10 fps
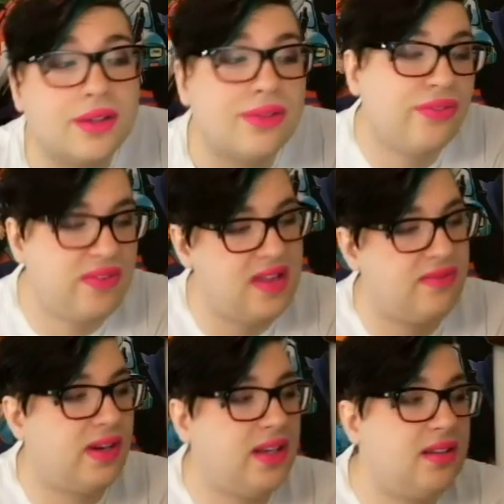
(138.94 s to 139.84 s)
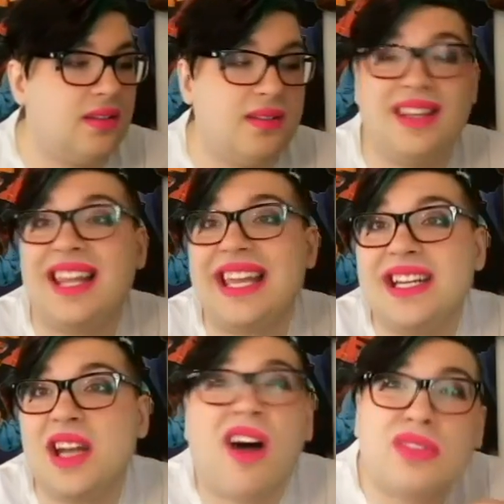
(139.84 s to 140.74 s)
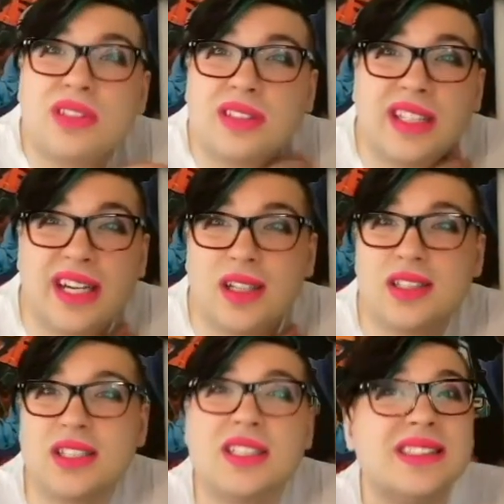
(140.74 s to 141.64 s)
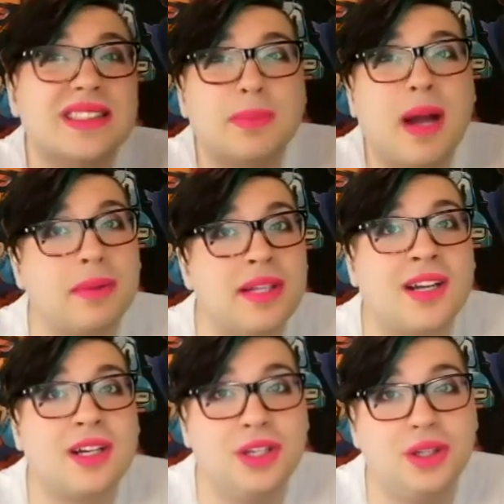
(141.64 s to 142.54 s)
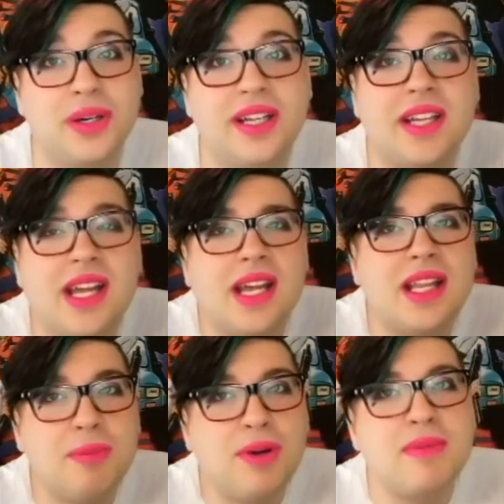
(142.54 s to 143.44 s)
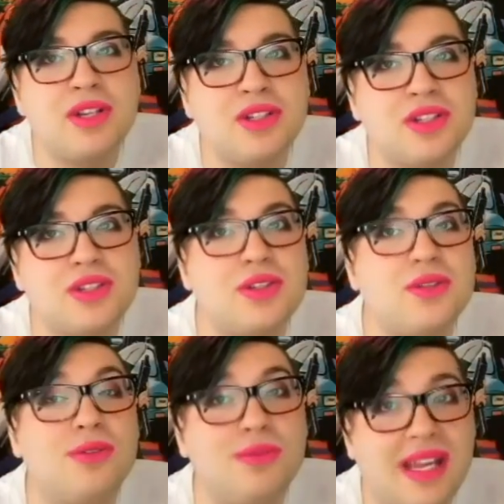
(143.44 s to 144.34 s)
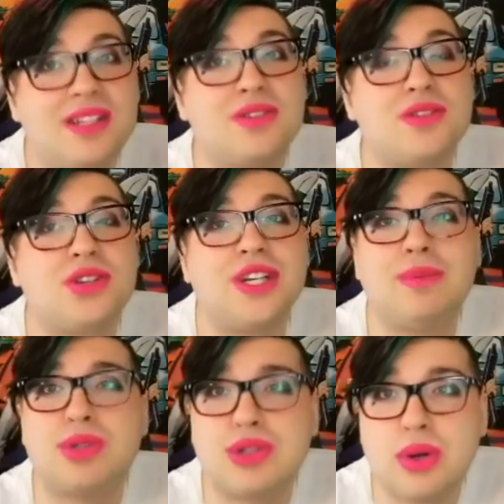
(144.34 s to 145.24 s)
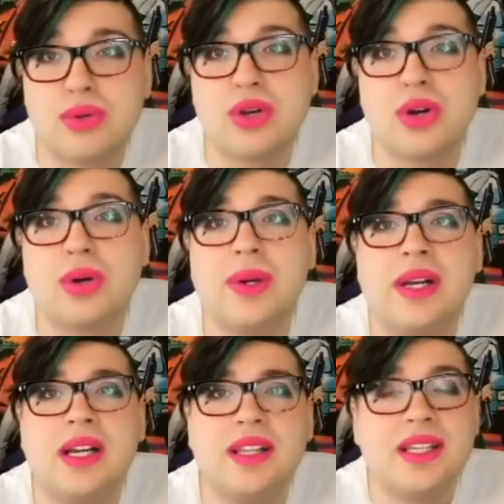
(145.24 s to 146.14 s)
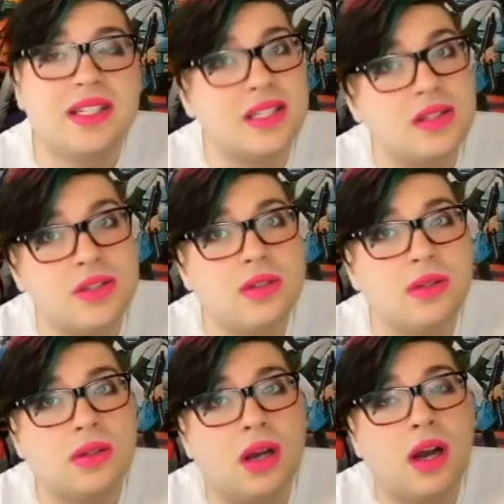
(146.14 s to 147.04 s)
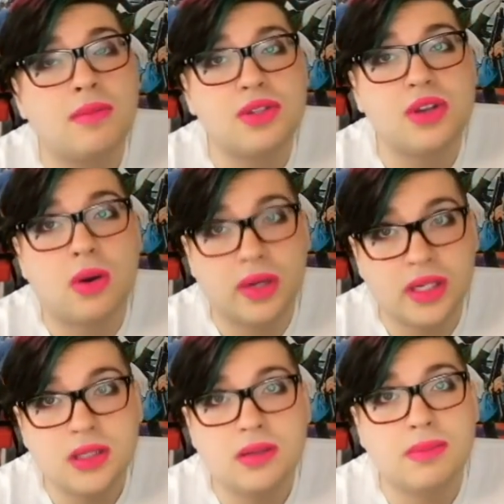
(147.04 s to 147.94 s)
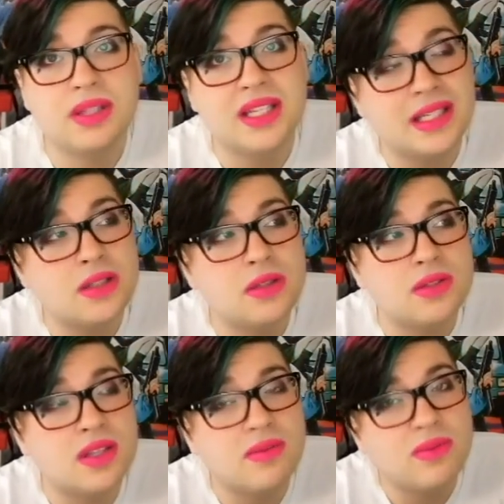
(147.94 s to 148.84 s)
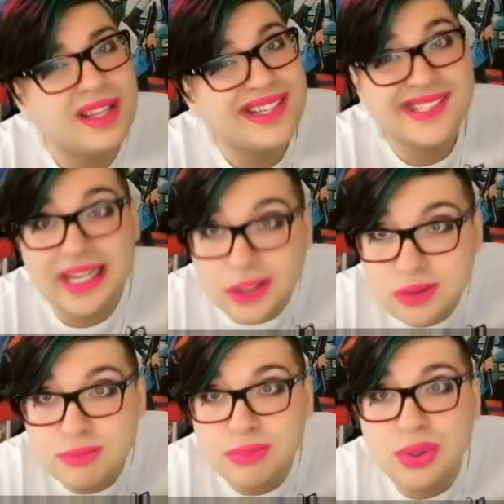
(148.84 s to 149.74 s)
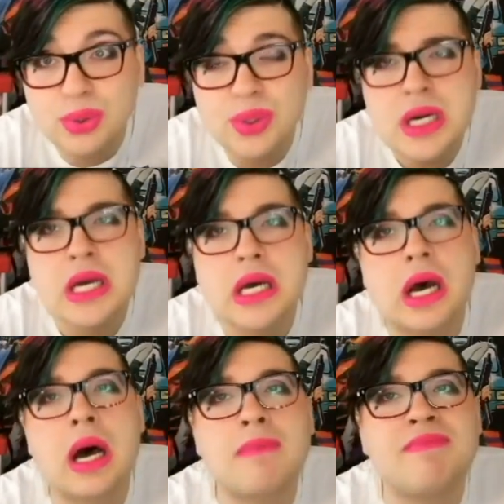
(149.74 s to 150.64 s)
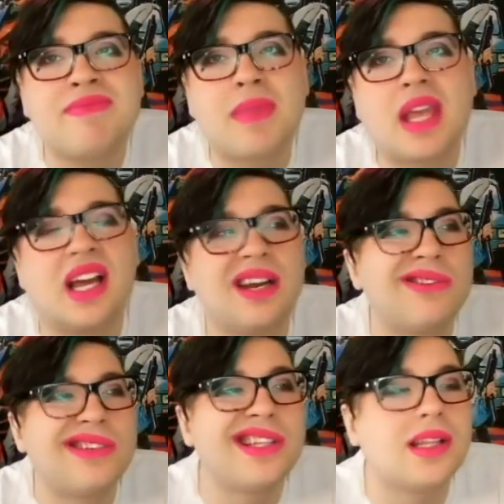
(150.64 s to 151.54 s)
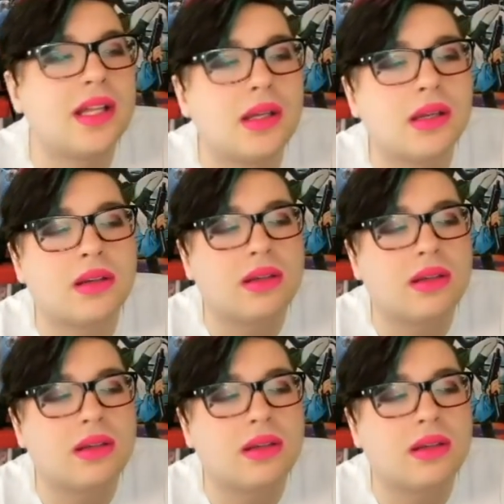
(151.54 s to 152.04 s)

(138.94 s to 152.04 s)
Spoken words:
your favorite light novel character, because they're probably not going to do it. They pretty much just do mainstream shoujo. They did do shonen, but they did do some Sailor Moon. I don't really